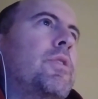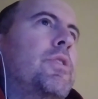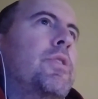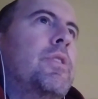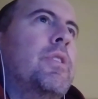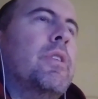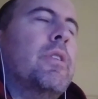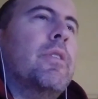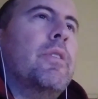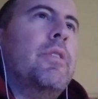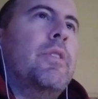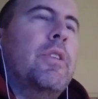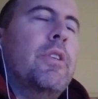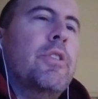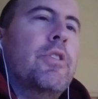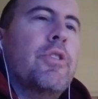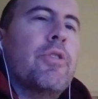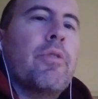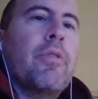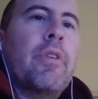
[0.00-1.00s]
De
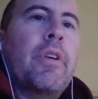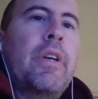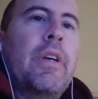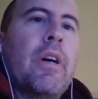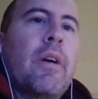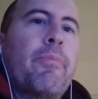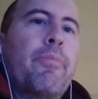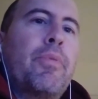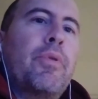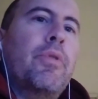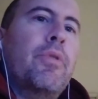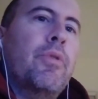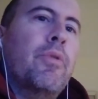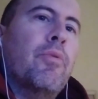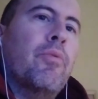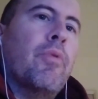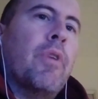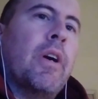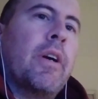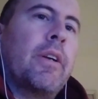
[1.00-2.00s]
jure
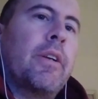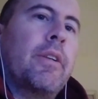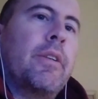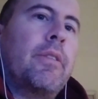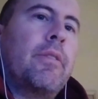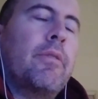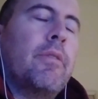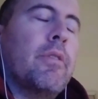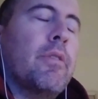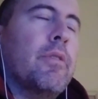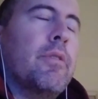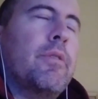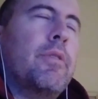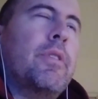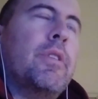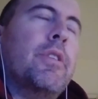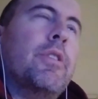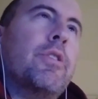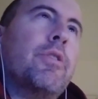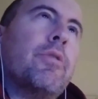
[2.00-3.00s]
apud reg, or
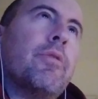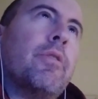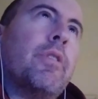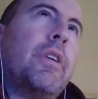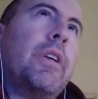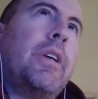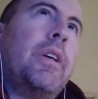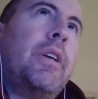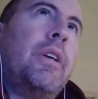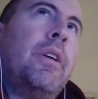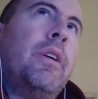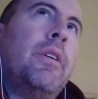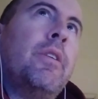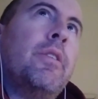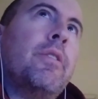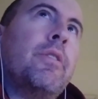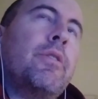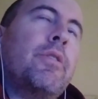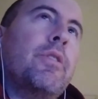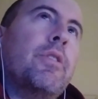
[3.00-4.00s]
de
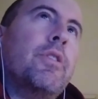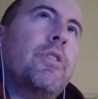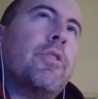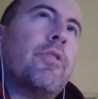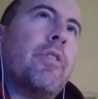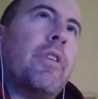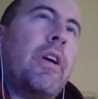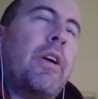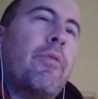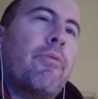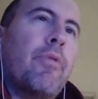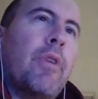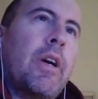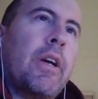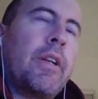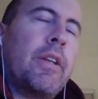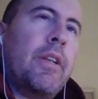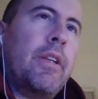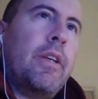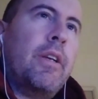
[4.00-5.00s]
jure
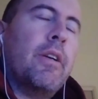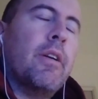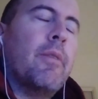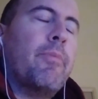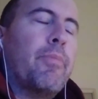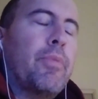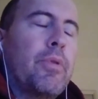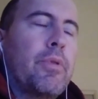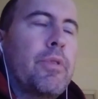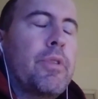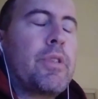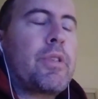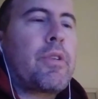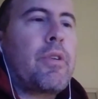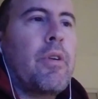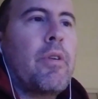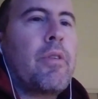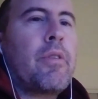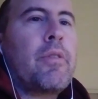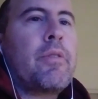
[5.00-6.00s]
regni apud
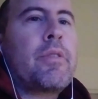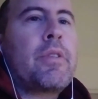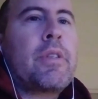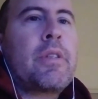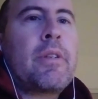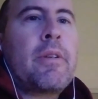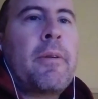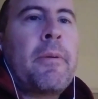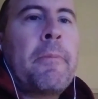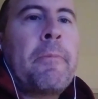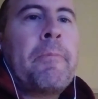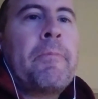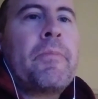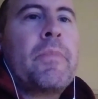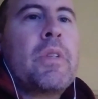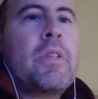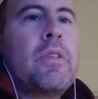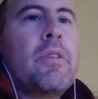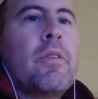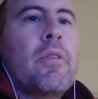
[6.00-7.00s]
Scotus.
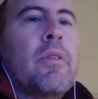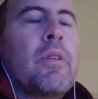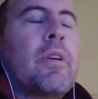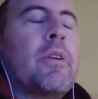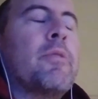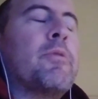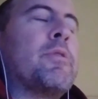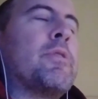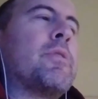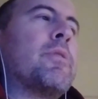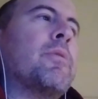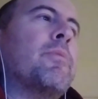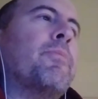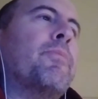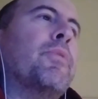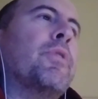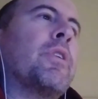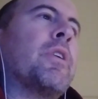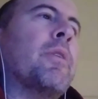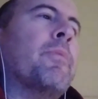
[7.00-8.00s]
So that was the
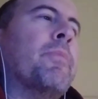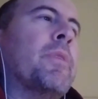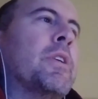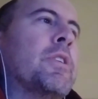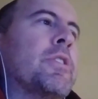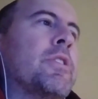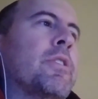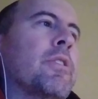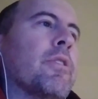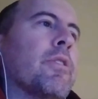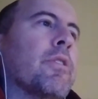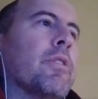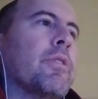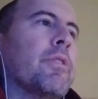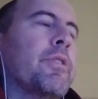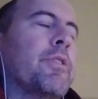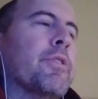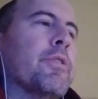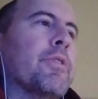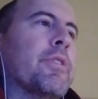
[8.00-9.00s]
book I mentioned
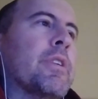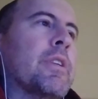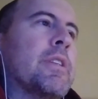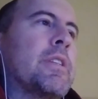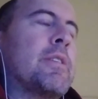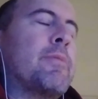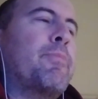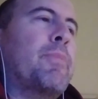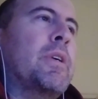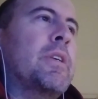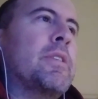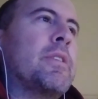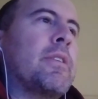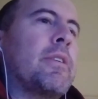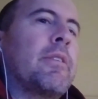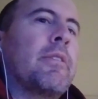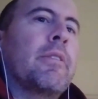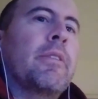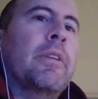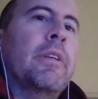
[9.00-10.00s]
earlier. That's
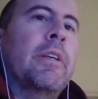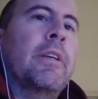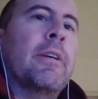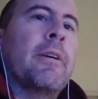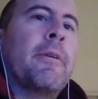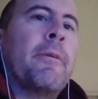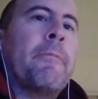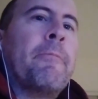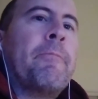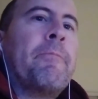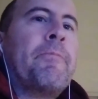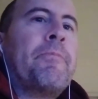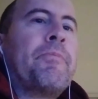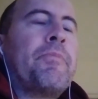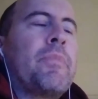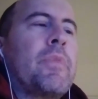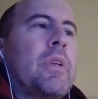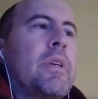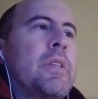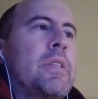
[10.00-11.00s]
basically,
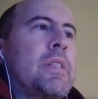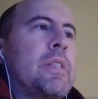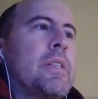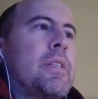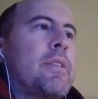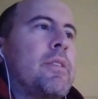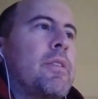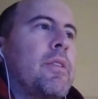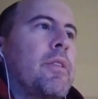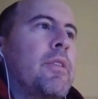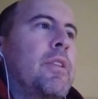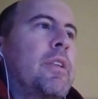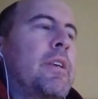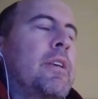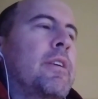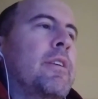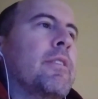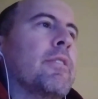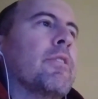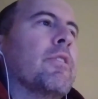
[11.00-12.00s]
it's
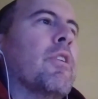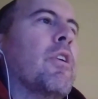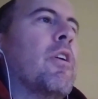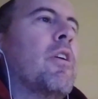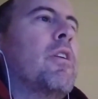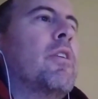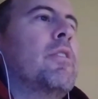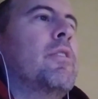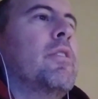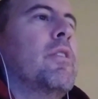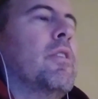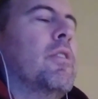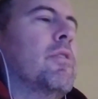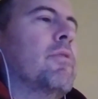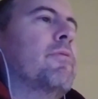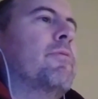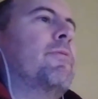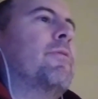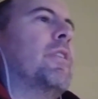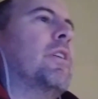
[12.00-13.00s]
the law
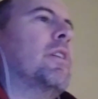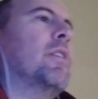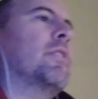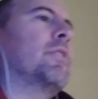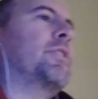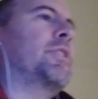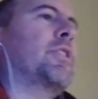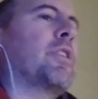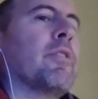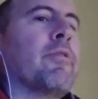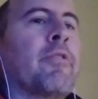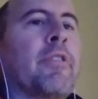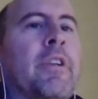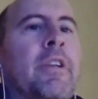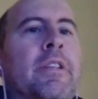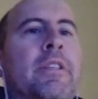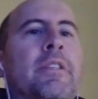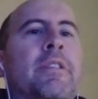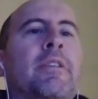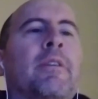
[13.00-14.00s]
of
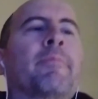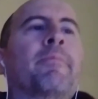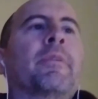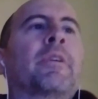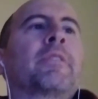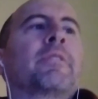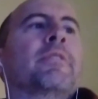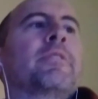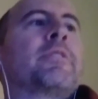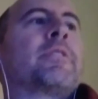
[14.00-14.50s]
governance among the